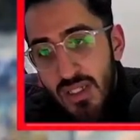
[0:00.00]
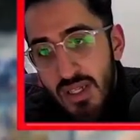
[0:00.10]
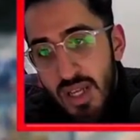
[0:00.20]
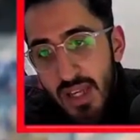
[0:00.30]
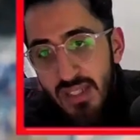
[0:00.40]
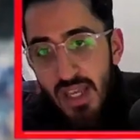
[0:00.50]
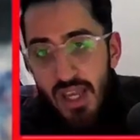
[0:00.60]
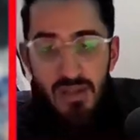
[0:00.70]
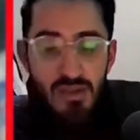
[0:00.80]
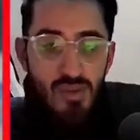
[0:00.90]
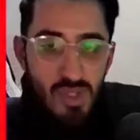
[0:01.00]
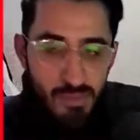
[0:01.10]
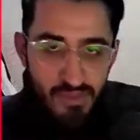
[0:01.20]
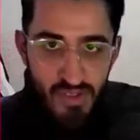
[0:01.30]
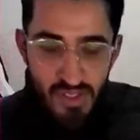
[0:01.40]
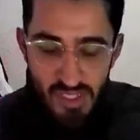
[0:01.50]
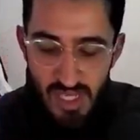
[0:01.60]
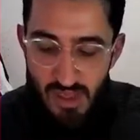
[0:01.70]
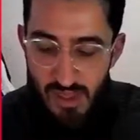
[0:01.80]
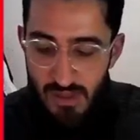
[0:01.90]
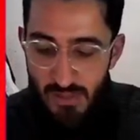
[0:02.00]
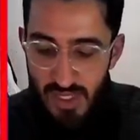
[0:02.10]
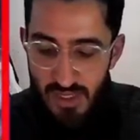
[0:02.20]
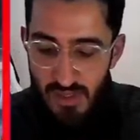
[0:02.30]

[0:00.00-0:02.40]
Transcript: I like that. Would have preferred the Scyther, but...